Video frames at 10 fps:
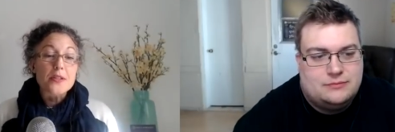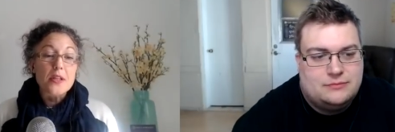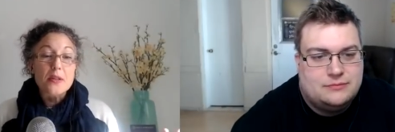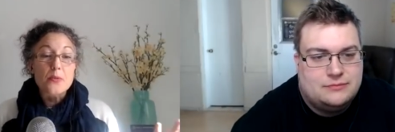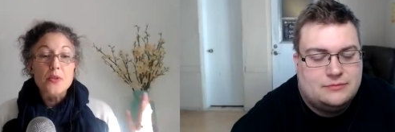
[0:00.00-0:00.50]
Speaker 1: i
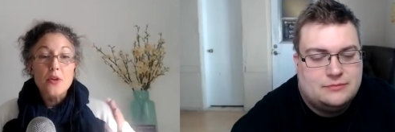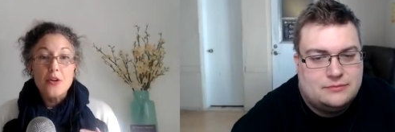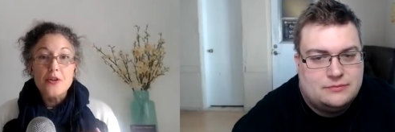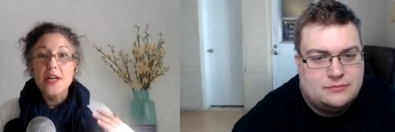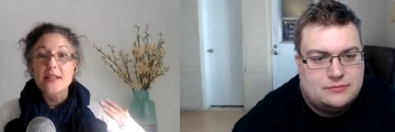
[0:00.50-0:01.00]
did was
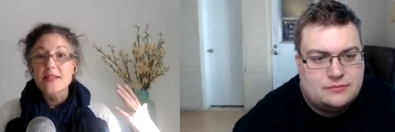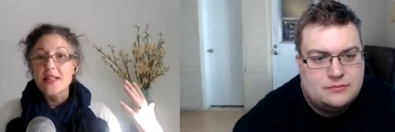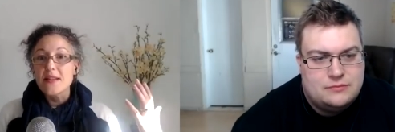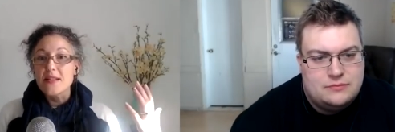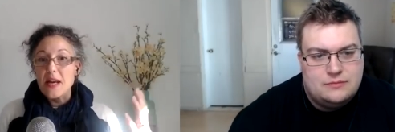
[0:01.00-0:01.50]
contrasting
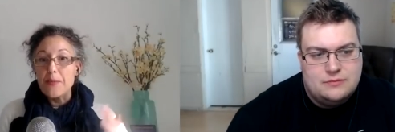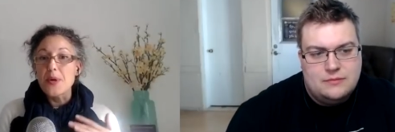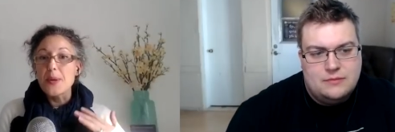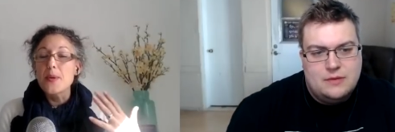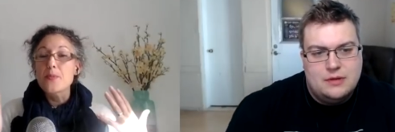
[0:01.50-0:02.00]
the
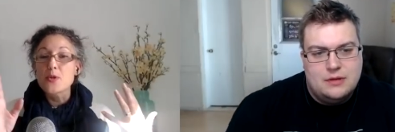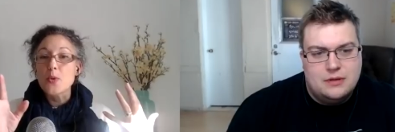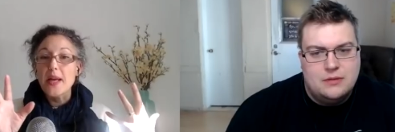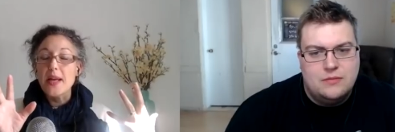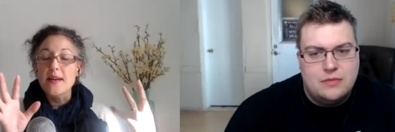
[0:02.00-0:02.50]
temperament
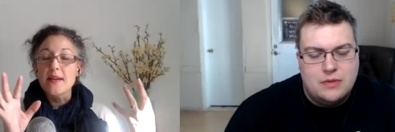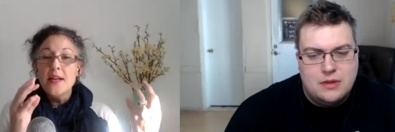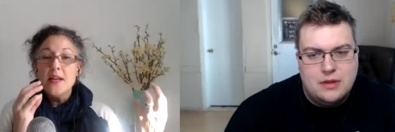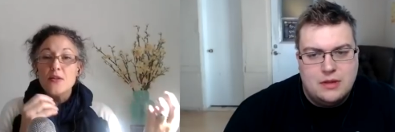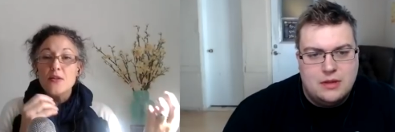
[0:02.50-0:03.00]
between
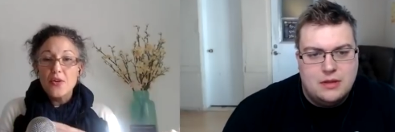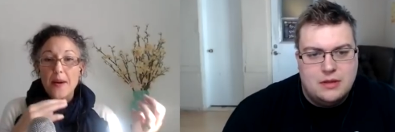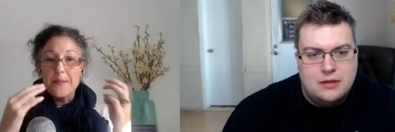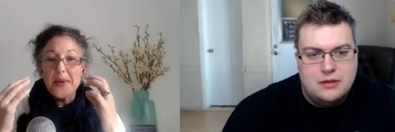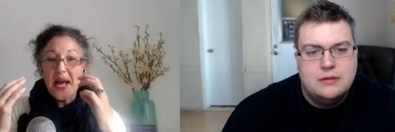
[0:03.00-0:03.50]

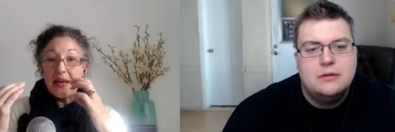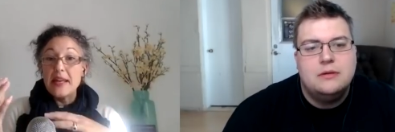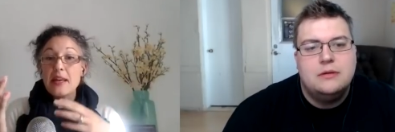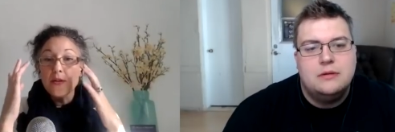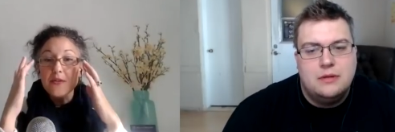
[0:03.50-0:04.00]
trump and
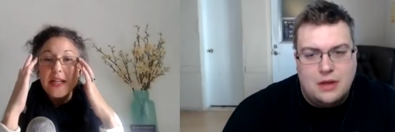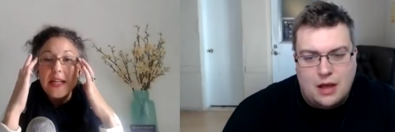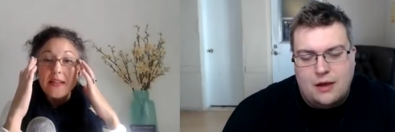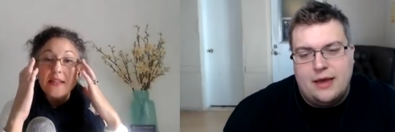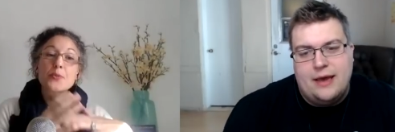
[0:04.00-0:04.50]
hillary
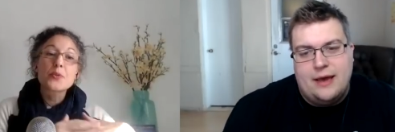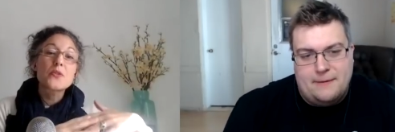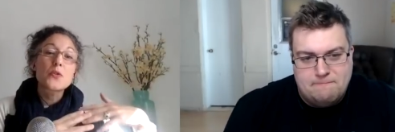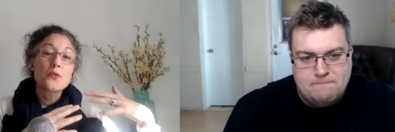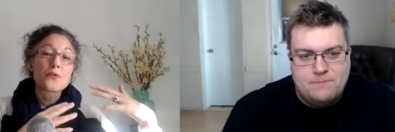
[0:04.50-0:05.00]
and oh, this oh, yeah. was
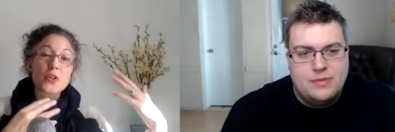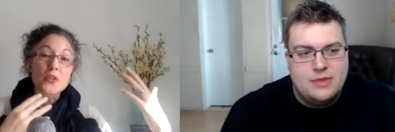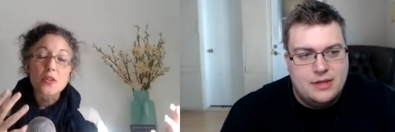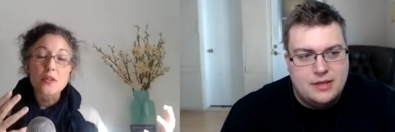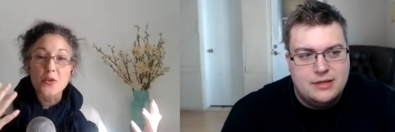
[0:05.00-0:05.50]
sort of just
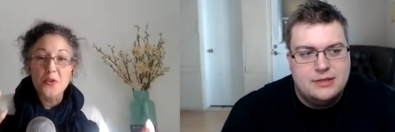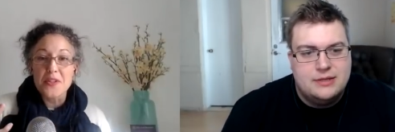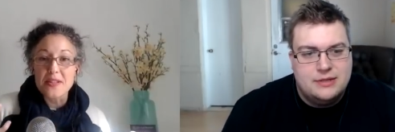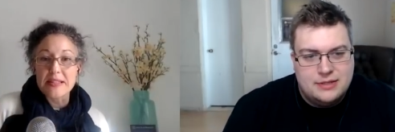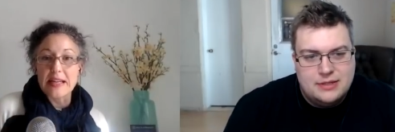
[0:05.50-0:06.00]
to sort of
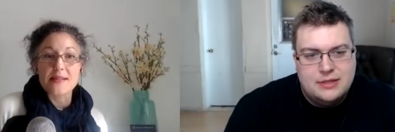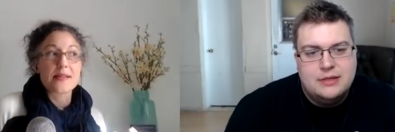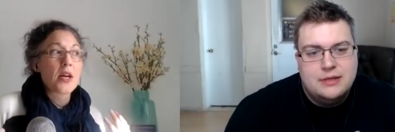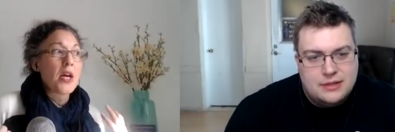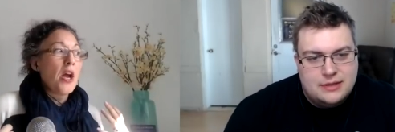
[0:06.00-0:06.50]
assess
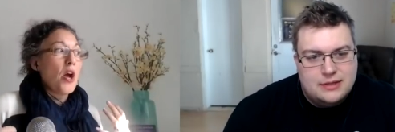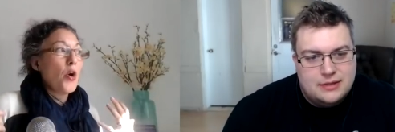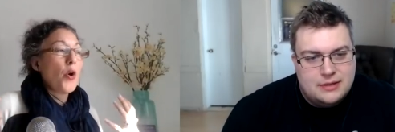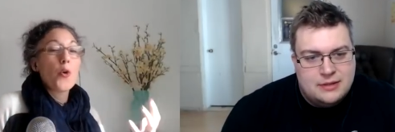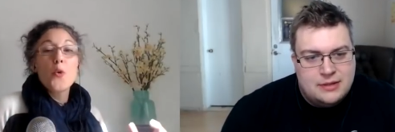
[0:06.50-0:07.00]

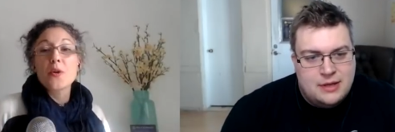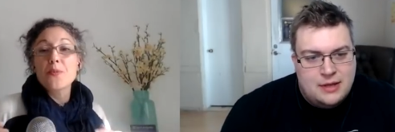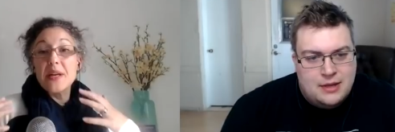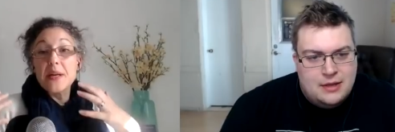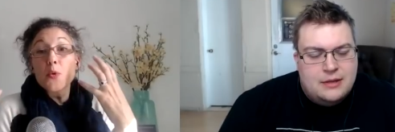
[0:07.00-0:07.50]
who would be
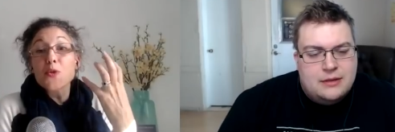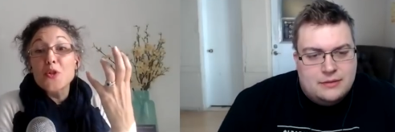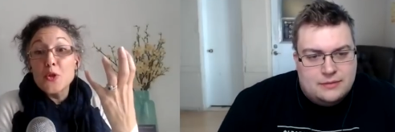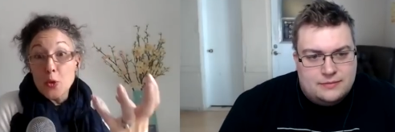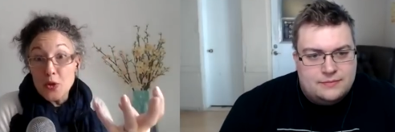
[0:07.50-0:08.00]
a more
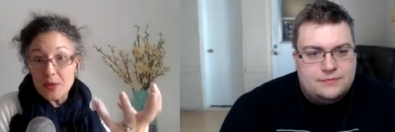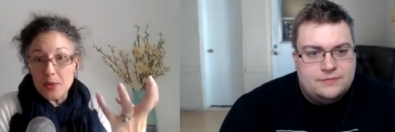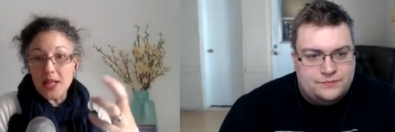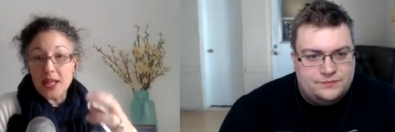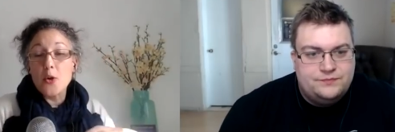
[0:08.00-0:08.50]
suitable
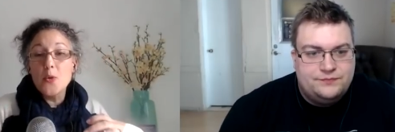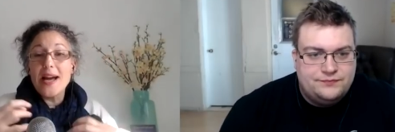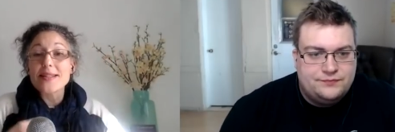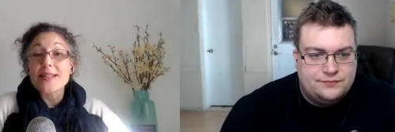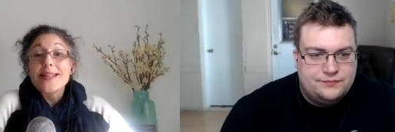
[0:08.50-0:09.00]
like who
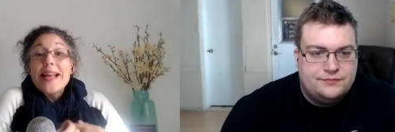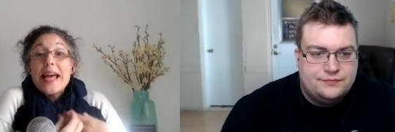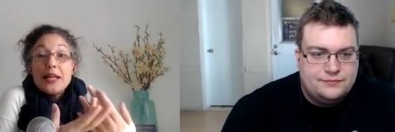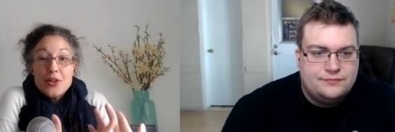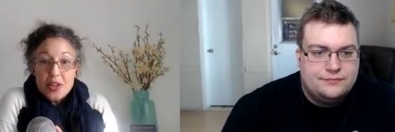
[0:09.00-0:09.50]
has a
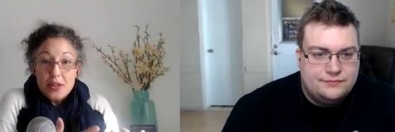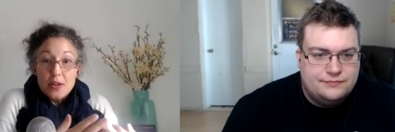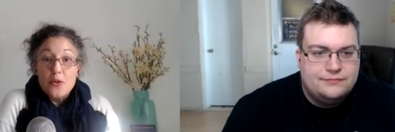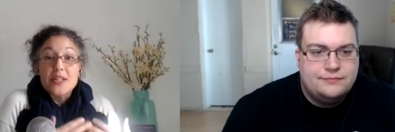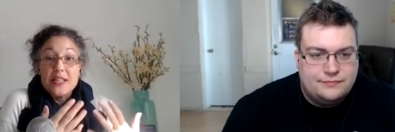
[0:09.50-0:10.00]
nature
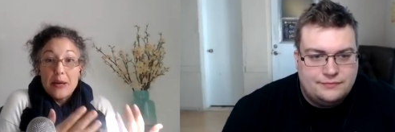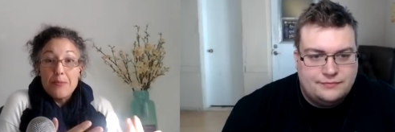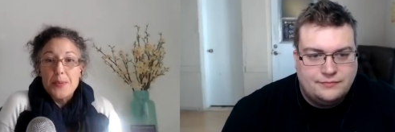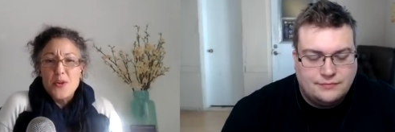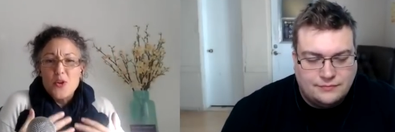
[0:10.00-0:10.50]
or a
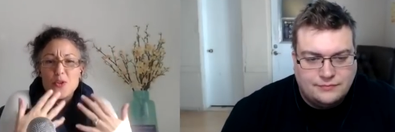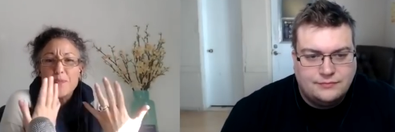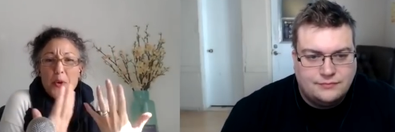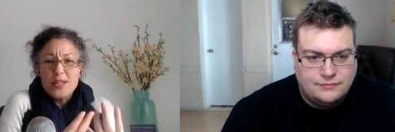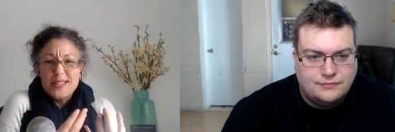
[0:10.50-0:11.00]
temperament whose
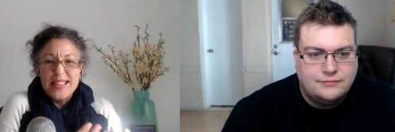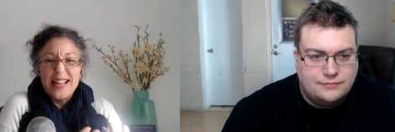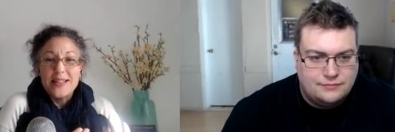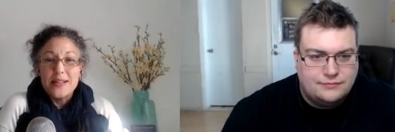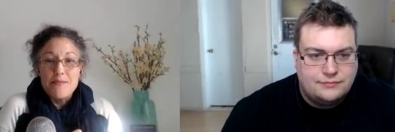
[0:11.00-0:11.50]

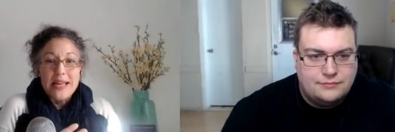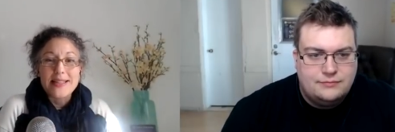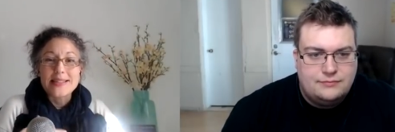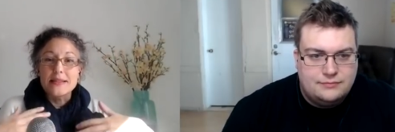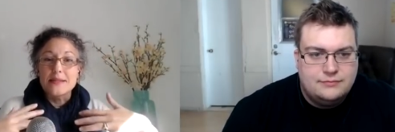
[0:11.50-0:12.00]
personality
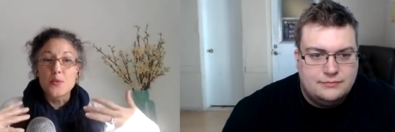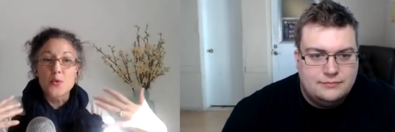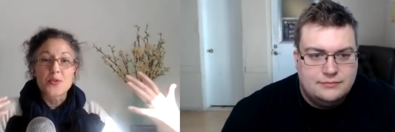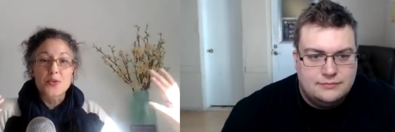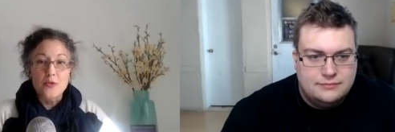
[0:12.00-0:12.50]
mix is more
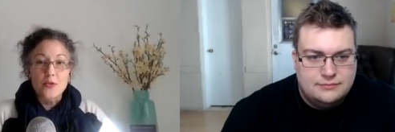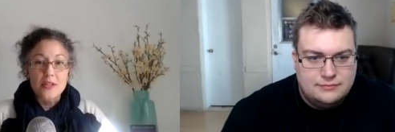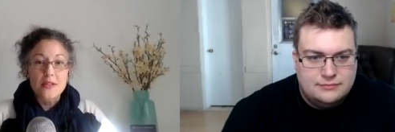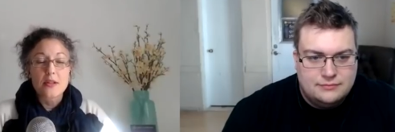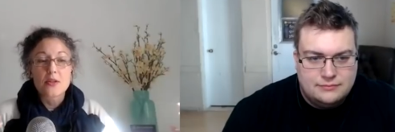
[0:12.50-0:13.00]
suited
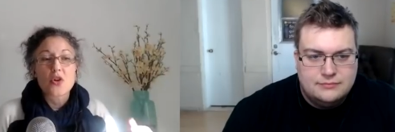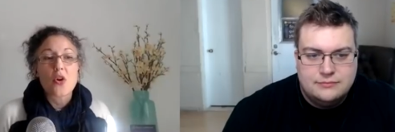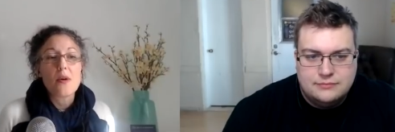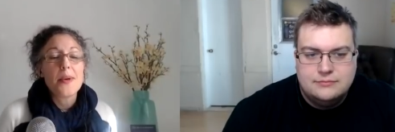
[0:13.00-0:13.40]
to the job